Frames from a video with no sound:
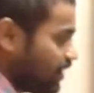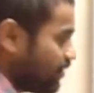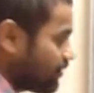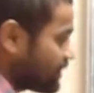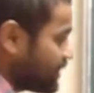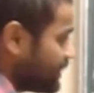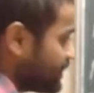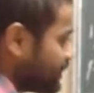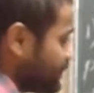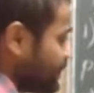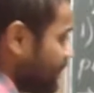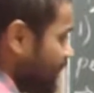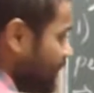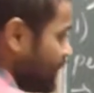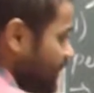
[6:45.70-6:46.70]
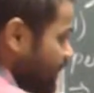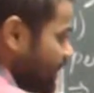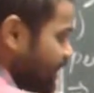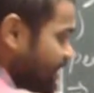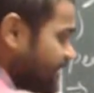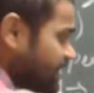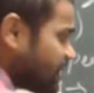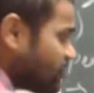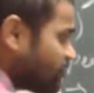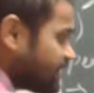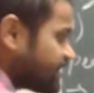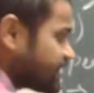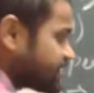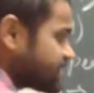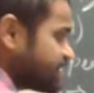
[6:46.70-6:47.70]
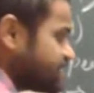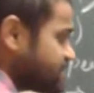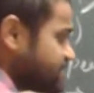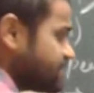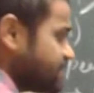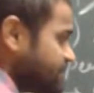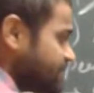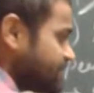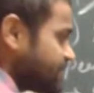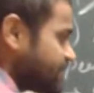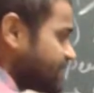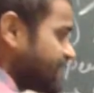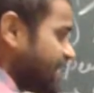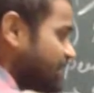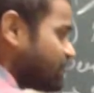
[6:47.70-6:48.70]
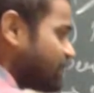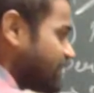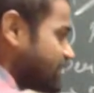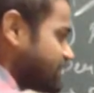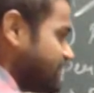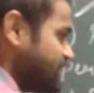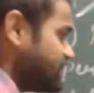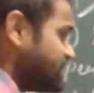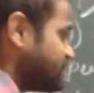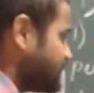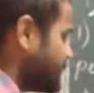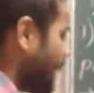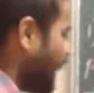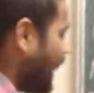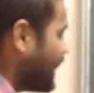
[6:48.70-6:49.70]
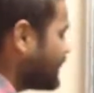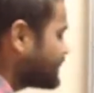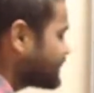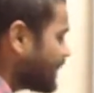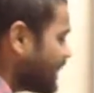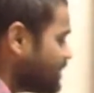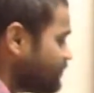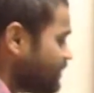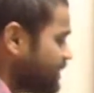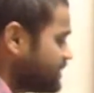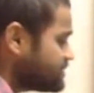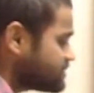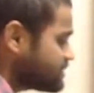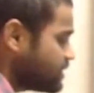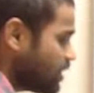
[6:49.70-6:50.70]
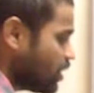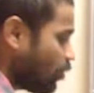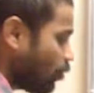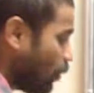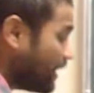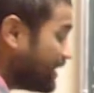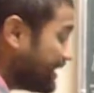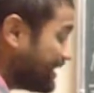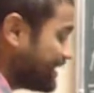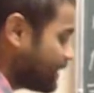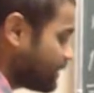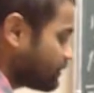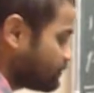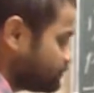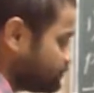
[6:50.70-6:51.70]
Okay. Rate of interest is 10% and time is 1 year.